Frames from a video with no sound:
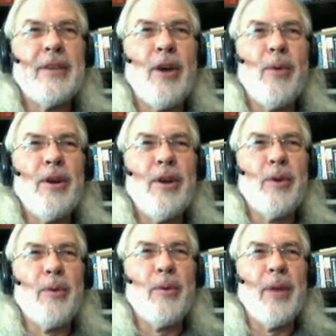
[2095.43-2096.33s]
No one knows
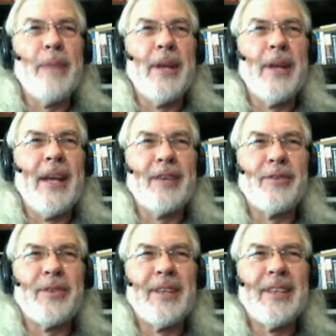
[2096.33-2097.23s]
what will happen
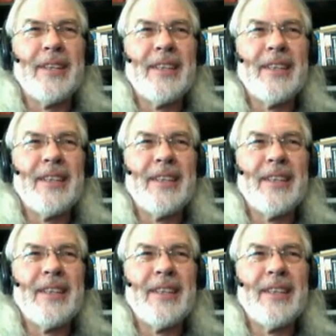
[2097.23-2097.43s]
next.